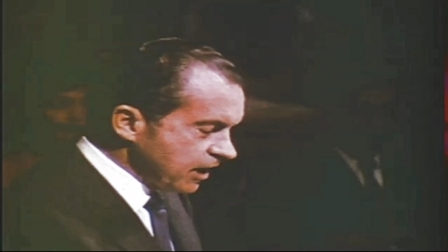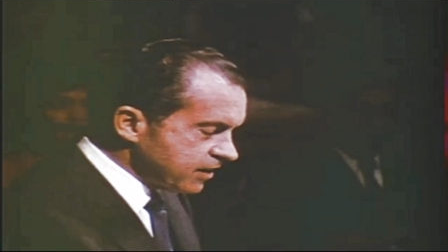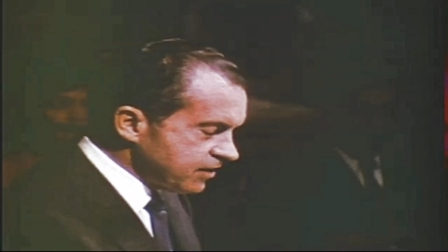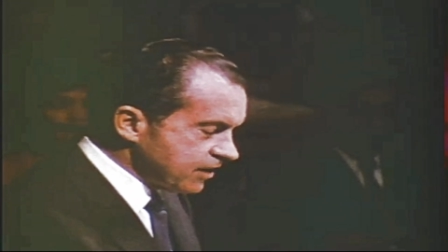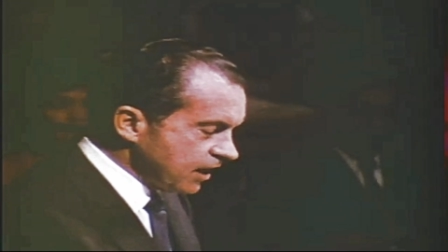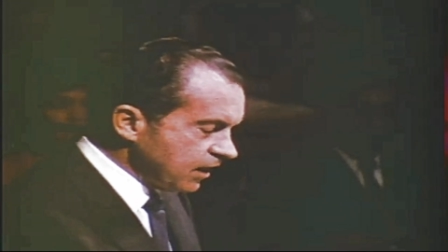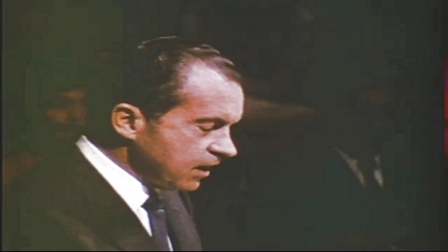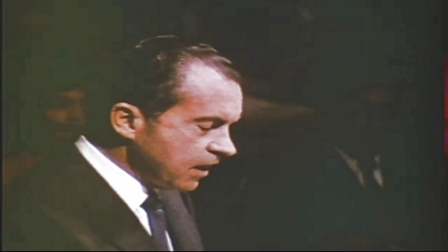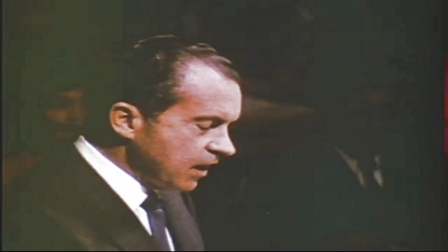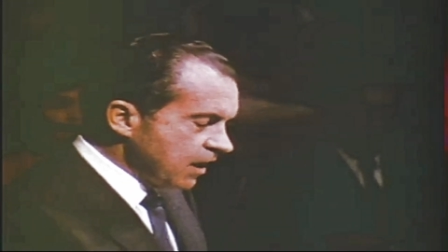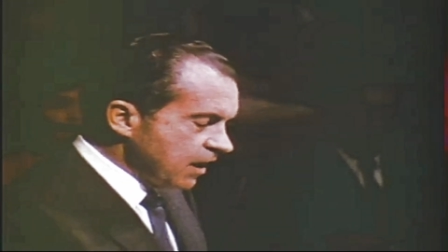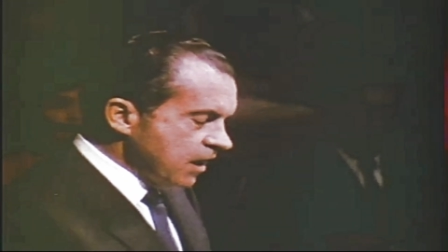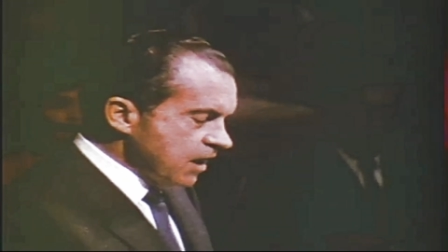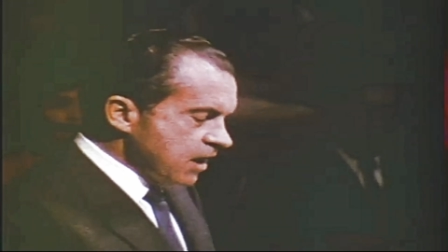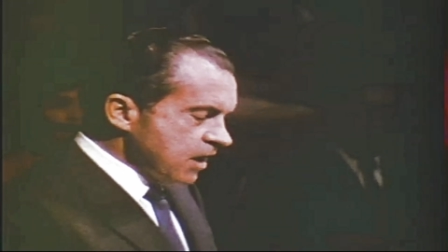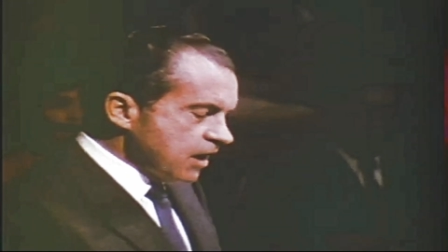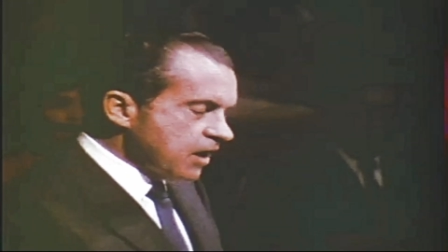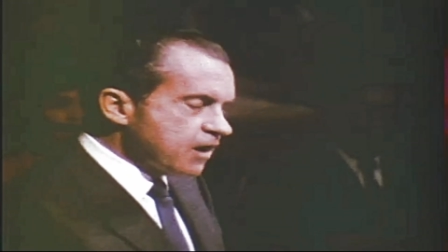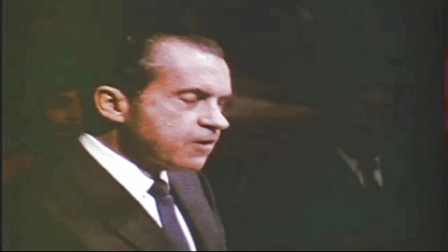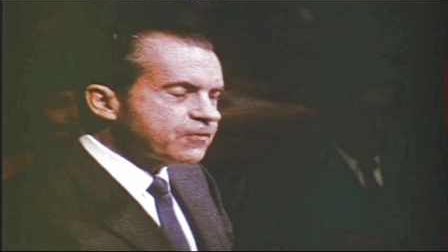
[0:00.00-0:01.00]
said that
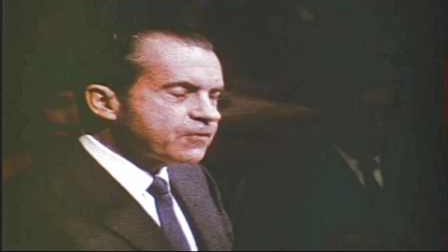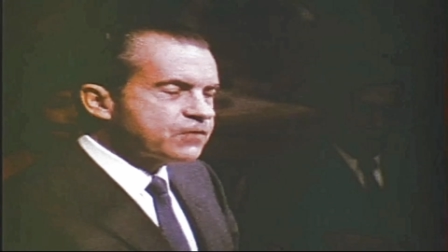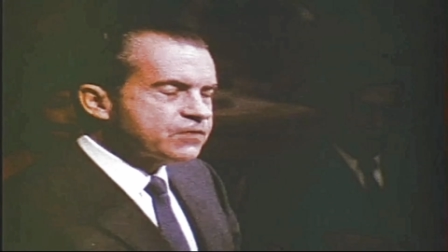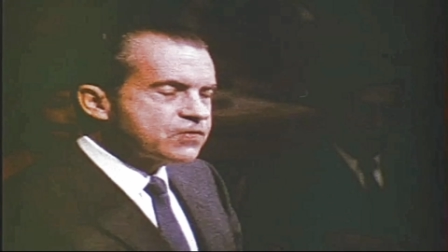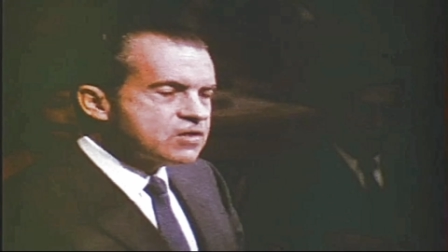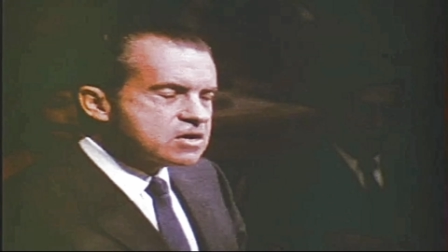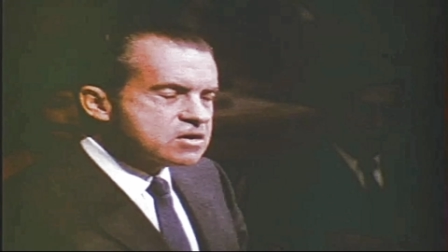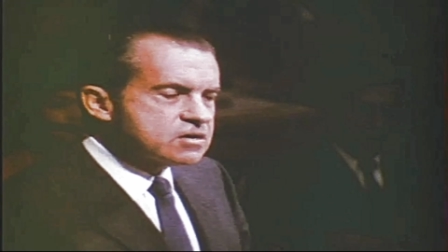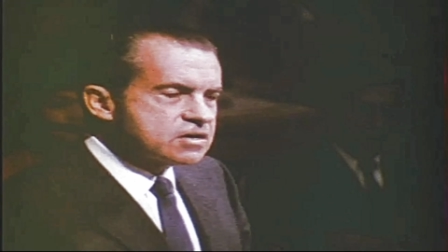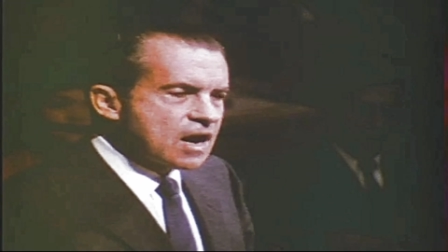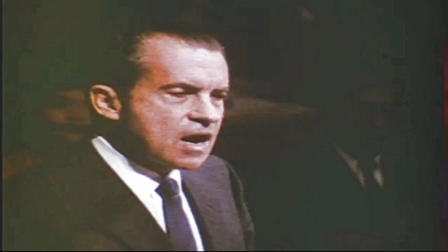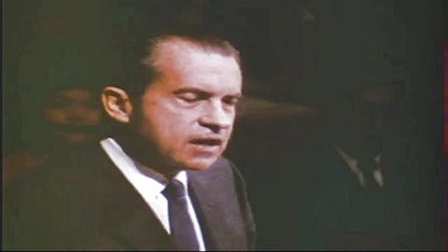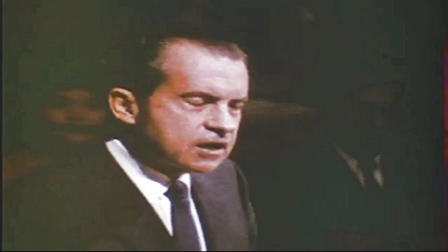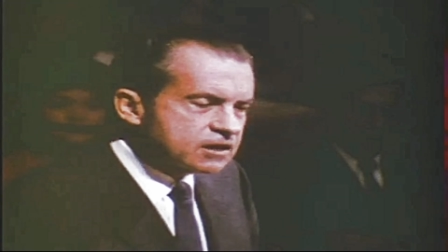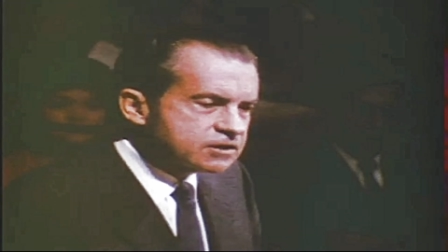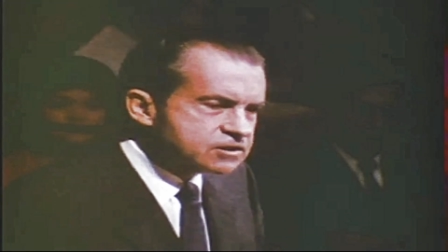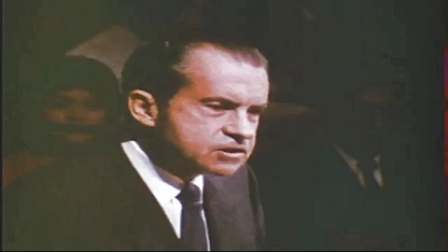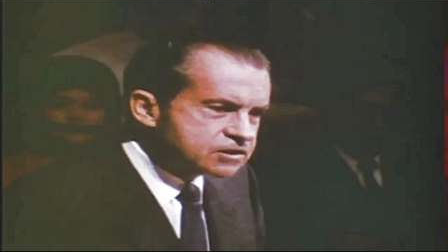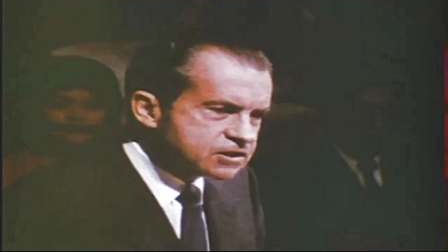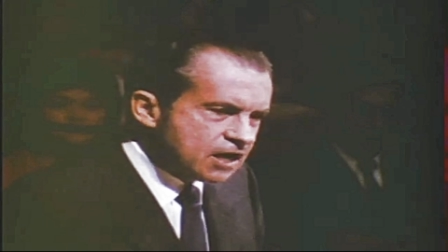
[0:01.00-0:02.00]
if the
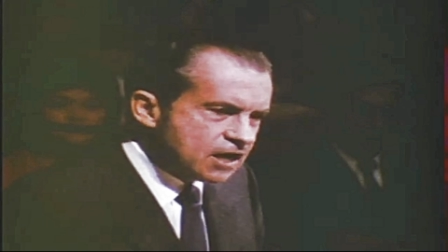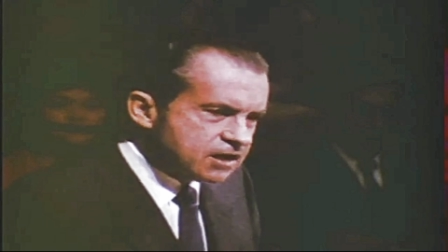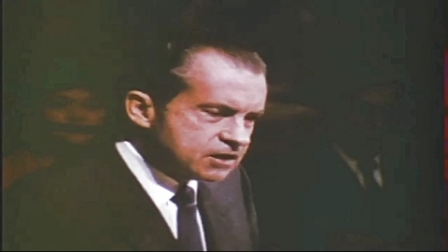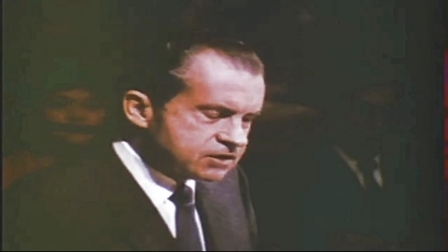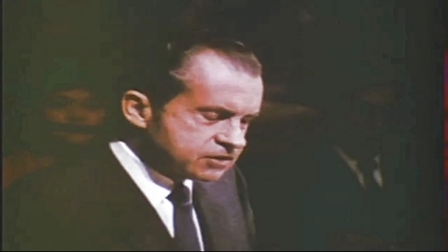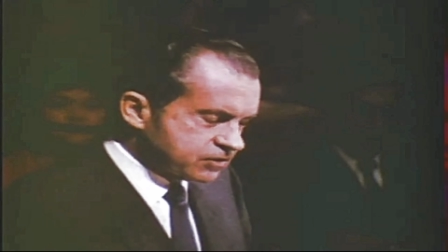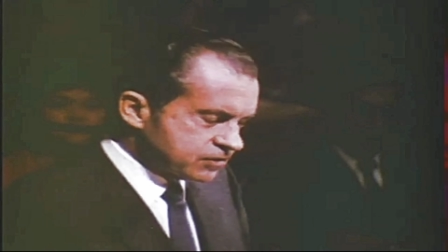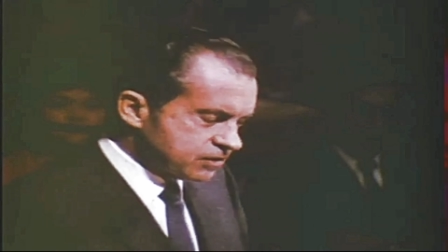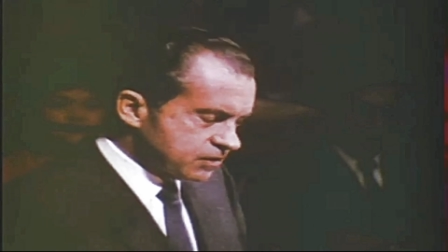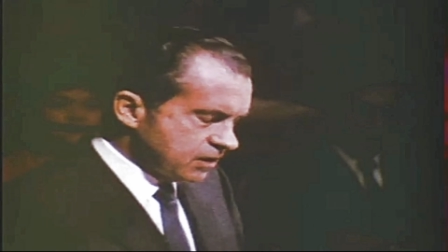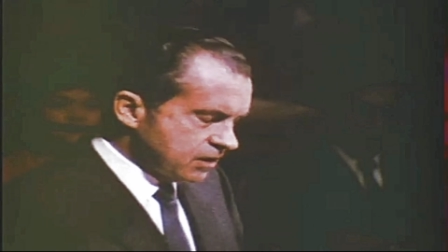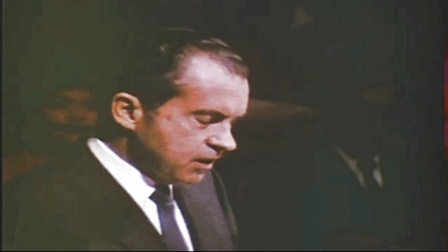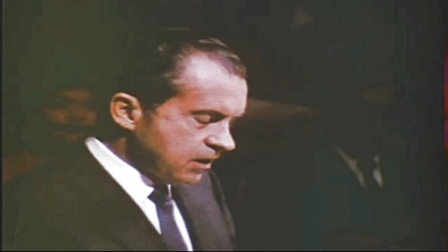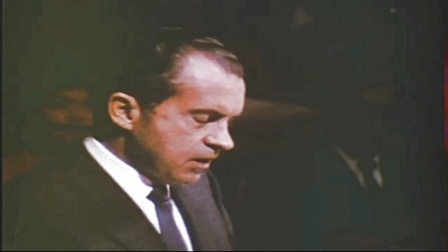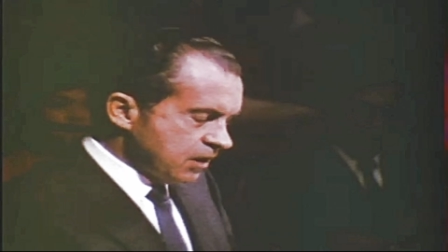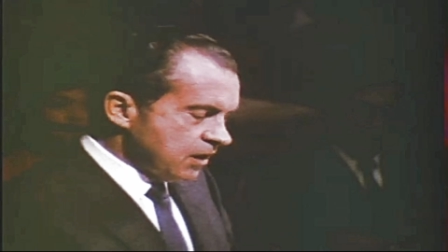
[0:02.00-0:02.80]
United States